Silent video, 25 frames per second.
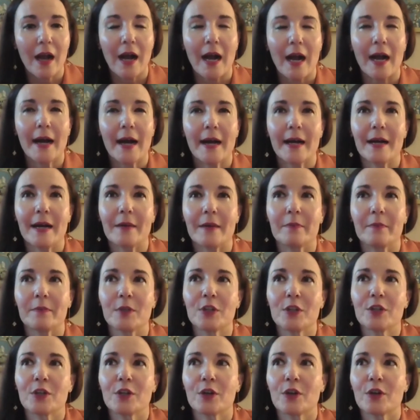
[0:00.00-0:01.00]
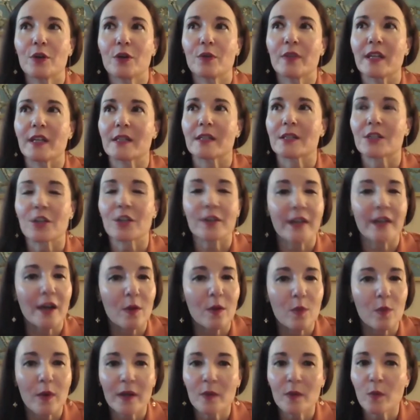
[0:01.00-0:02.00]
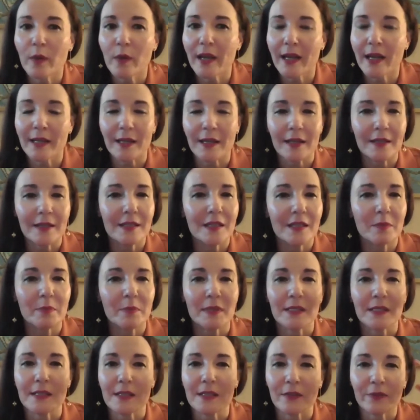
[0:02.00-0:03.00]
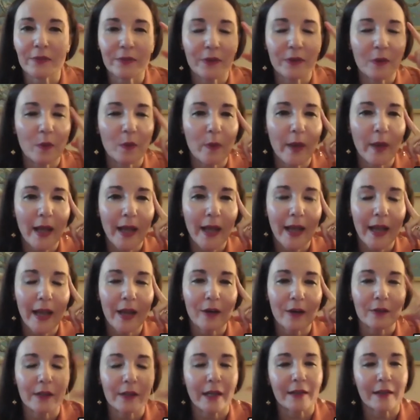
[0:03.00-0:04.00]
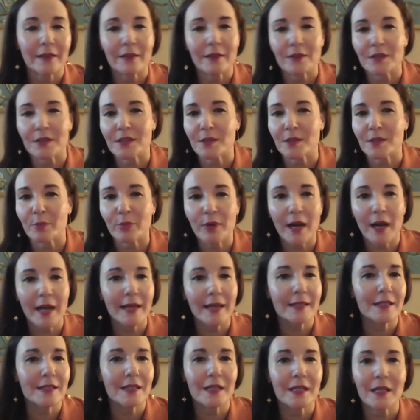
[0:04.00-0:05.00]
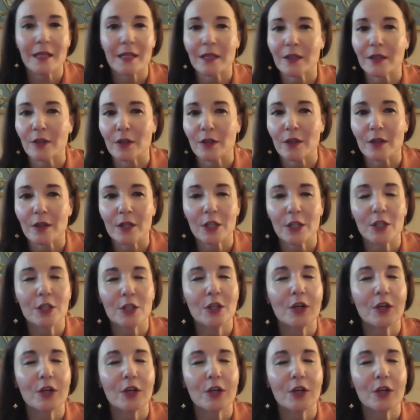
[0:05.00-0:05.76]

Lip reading: They start out one way and ends up a different way, or like they're surprising, or